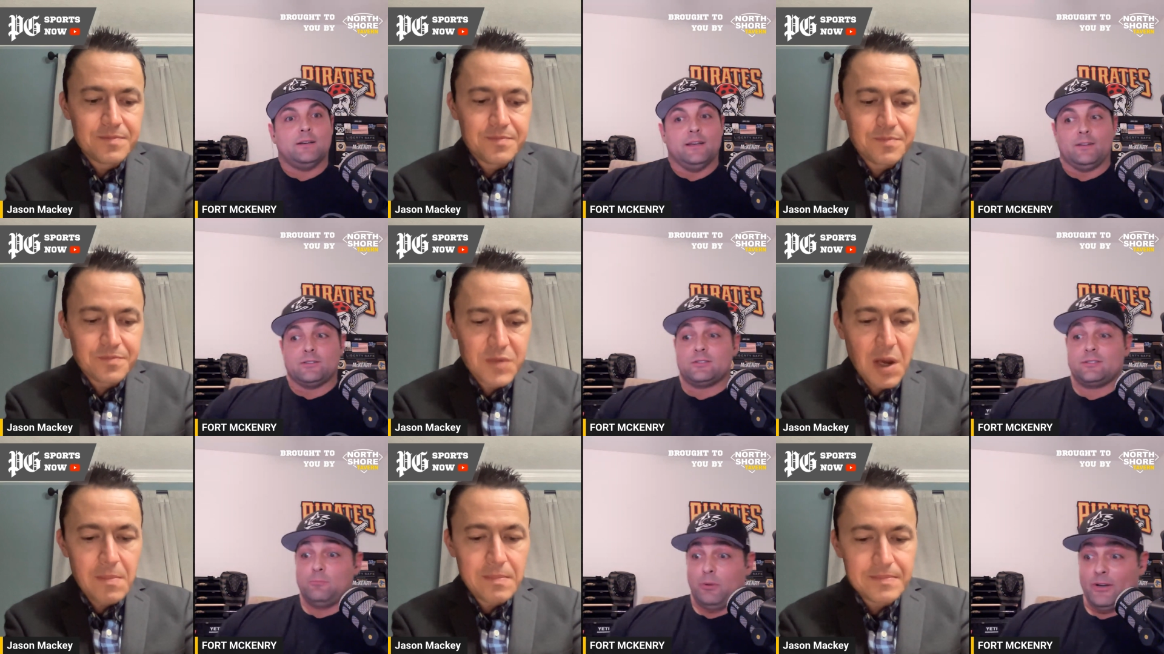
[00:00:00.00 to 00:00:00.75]
Speaker 1: And there's
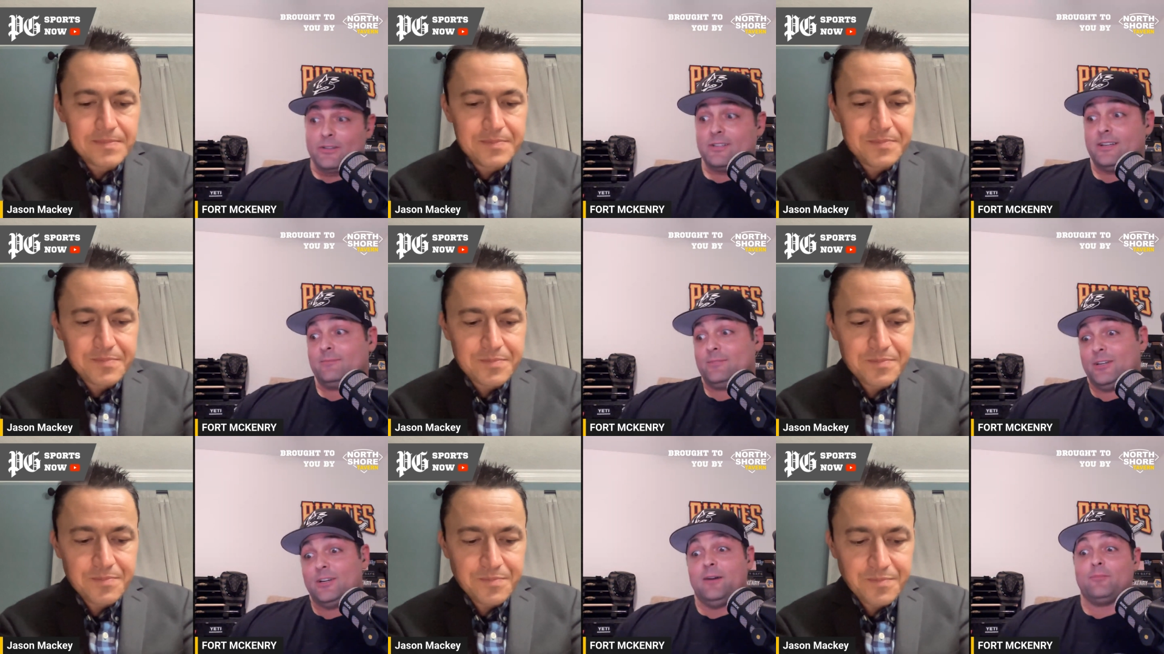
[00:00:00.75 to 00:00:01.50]
yep. players that
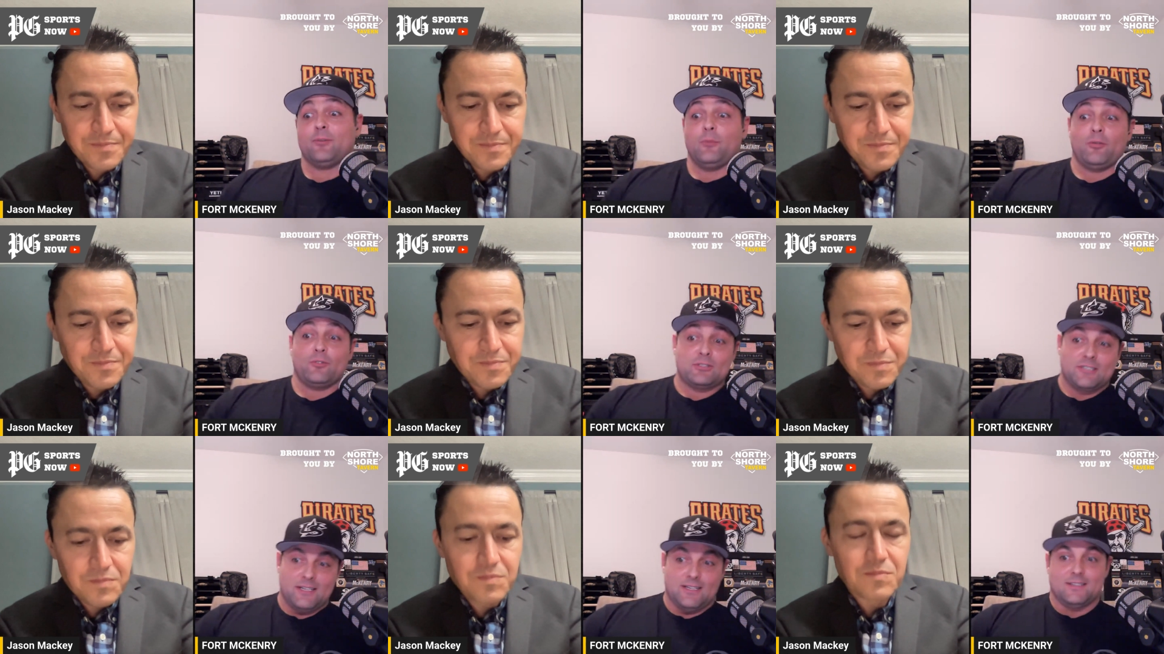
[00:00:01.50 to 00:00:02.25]
could come from
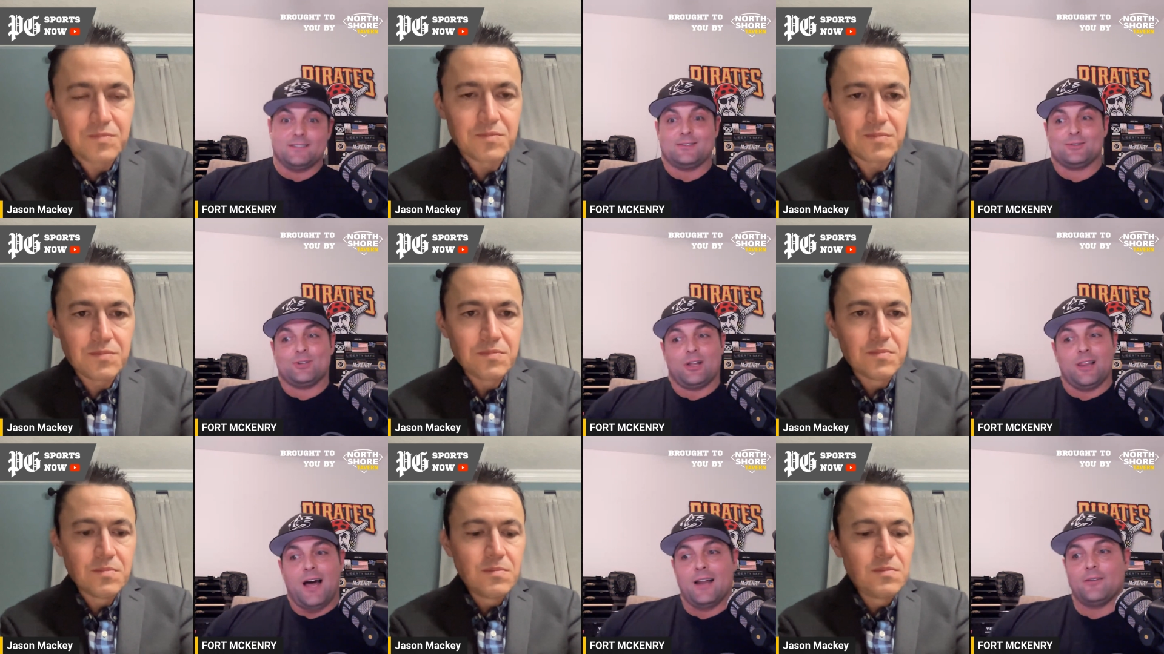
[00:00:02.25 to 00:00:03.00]
overseas. There's a
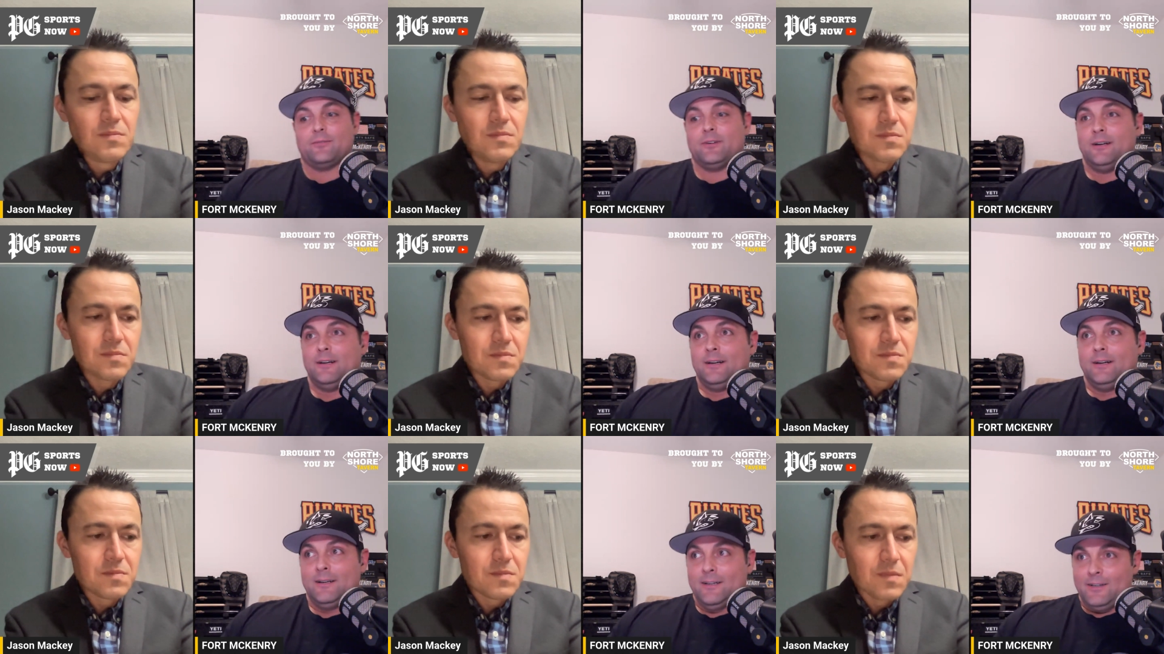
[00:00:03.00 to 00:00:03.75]
lot of,
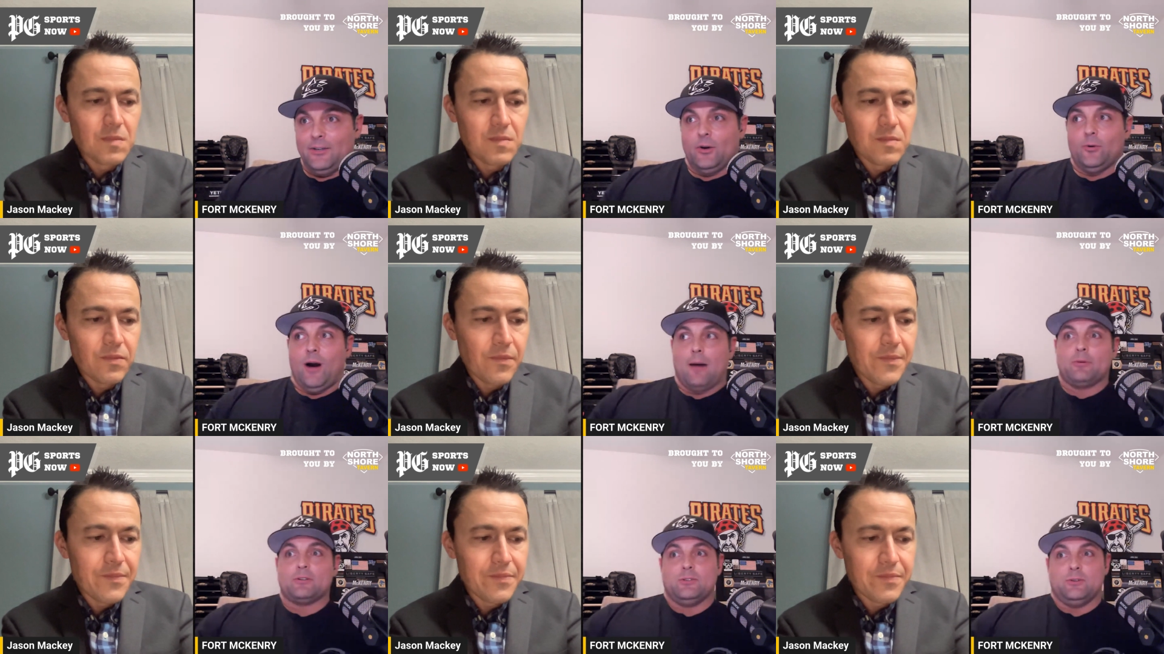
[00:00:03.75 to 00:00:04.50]
you know,
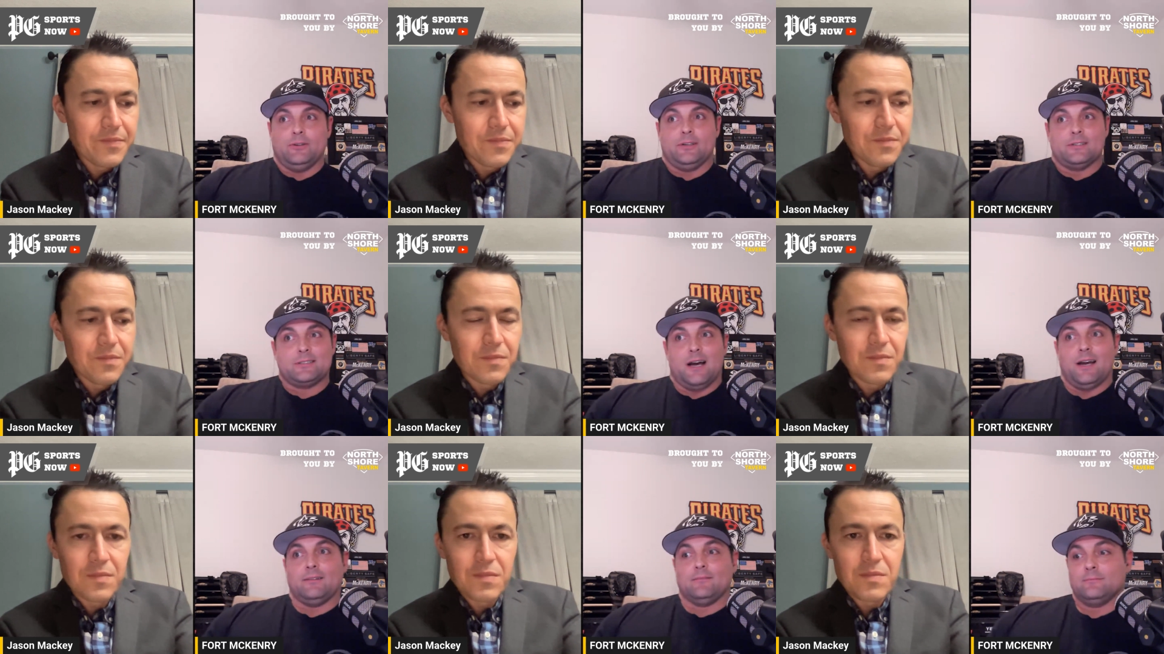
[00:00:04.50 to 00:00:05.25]
opportunity to
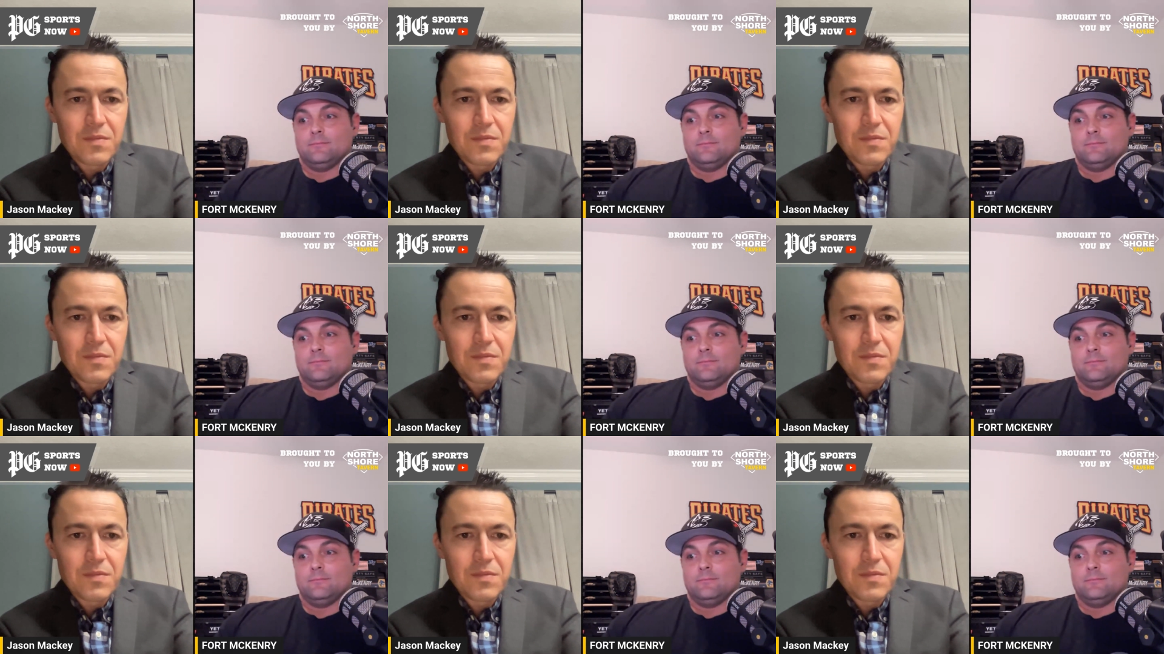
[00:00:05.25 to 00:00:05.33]
sign,